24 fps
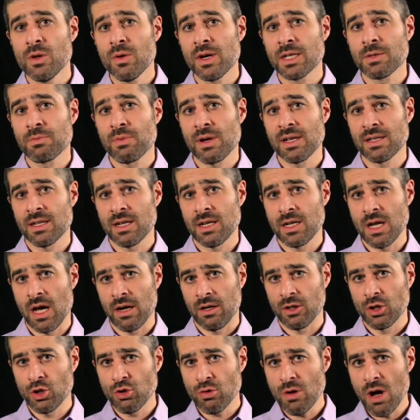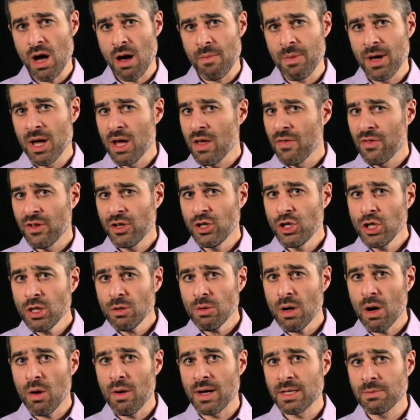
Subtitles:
U.S. President Donald Trump, the duo